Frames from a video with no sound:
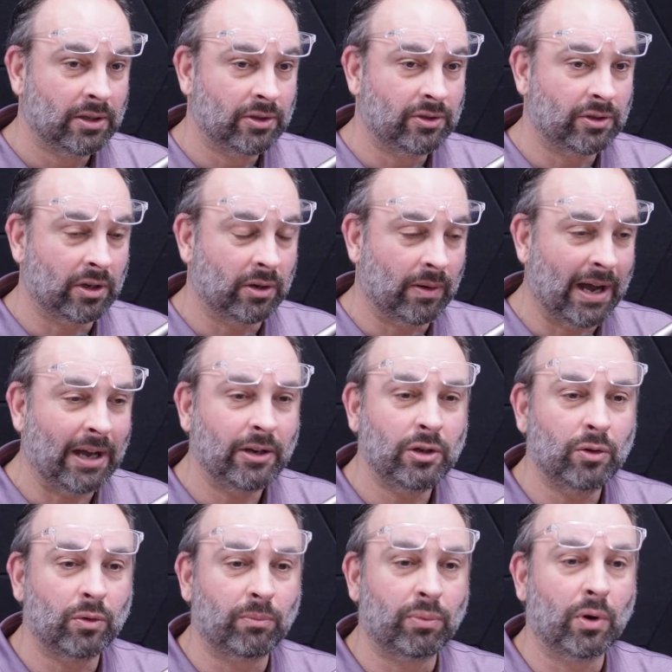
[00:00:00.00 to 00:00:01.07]
So how do
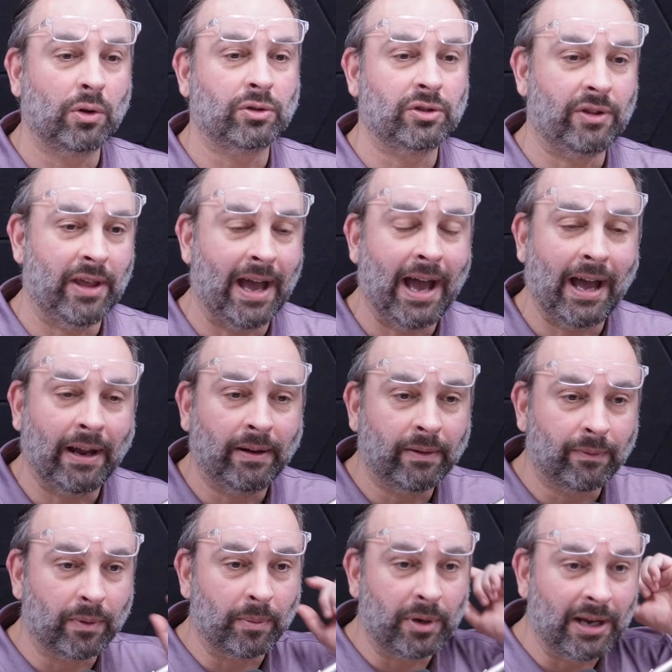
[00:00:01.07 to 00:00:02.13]
you approach that
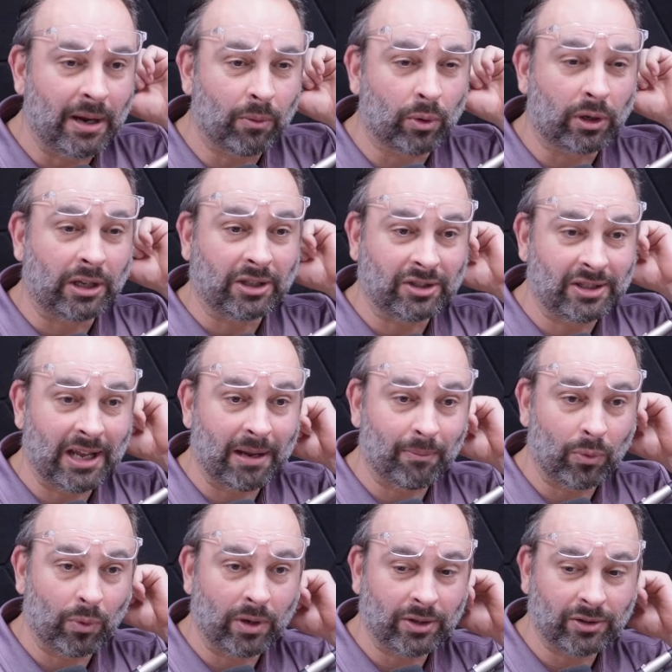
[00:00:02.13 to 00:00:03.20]
from a networking
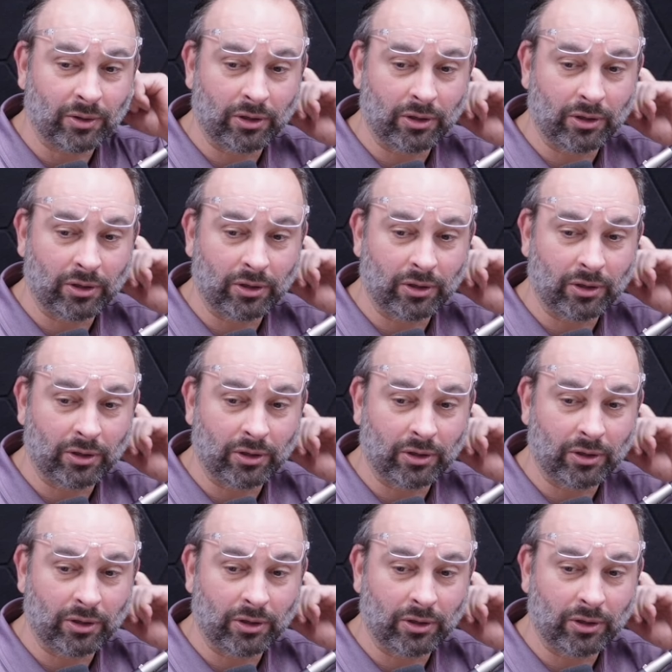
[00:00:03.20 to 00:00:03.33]
standpoint?